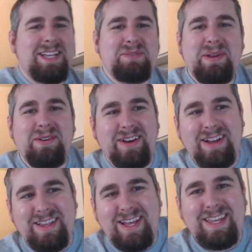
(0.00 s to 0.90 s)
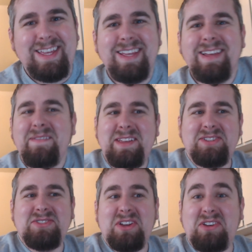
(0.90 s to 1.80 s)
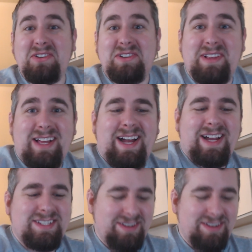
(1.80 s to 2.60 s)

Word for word: Let's be real. Like this is a good class.